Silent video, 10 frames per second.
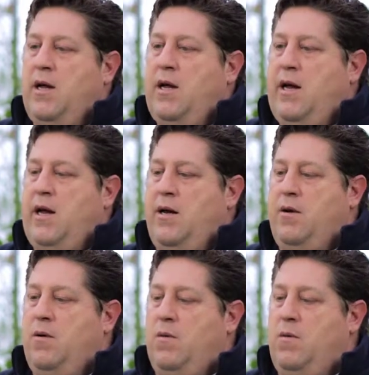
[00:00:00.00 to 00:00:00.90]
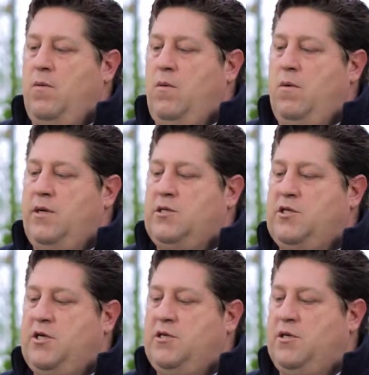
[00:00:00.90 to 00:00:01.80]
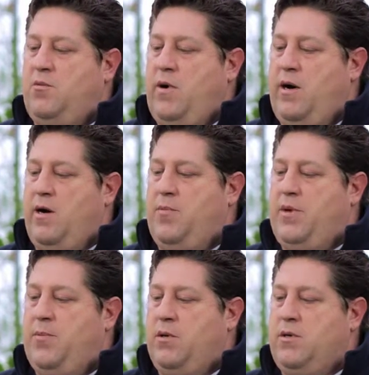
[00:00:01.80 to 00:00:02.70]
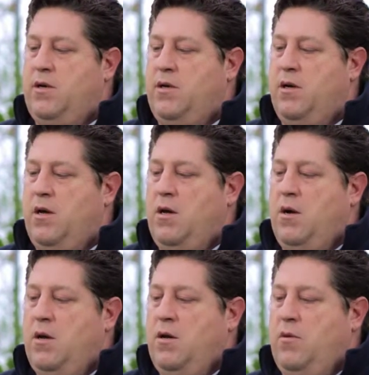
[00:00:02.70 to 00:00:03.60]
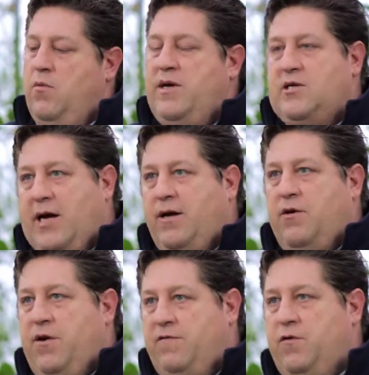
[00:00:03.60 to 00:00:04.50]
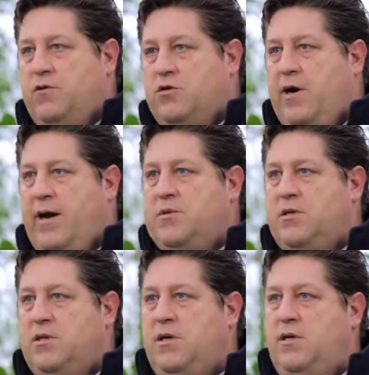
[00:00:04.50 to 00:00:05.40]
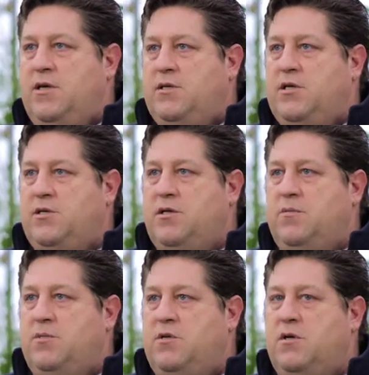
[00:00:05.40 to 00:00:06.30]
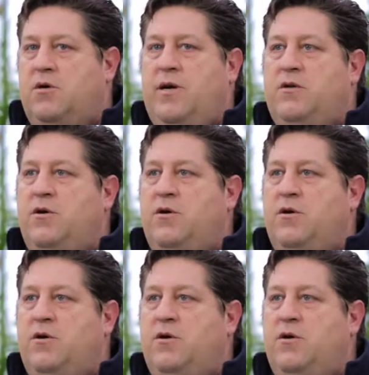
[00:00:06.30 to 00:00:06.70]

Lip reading: And it's a system where people can recycle their food scraps into the system to create the